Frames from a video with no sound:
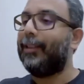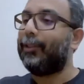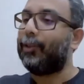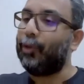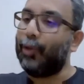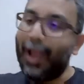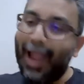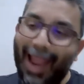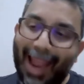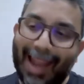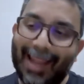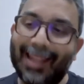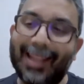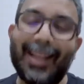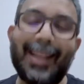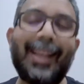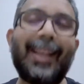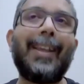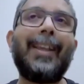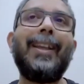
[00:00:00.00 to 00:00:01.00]
to
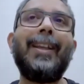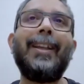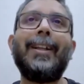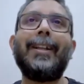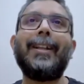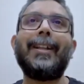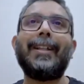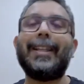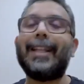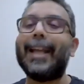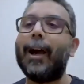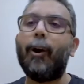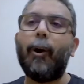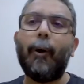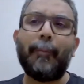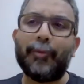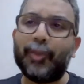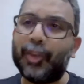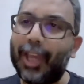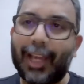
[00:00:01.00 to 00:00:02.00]
handling the
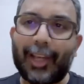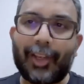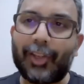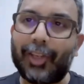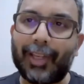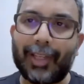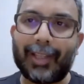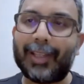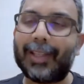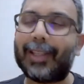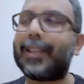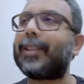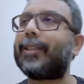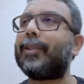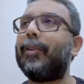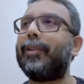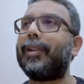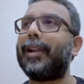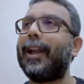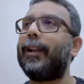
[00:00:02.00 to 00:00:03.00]
objections,
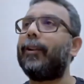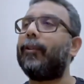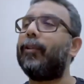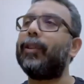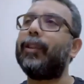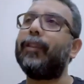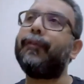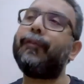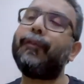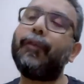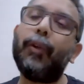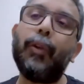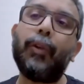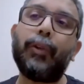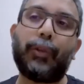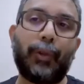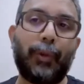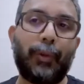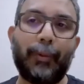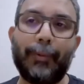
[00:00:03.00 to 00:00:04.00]
all right, or the follow
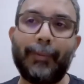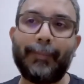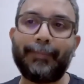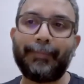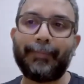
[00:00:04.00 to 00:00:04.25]
through.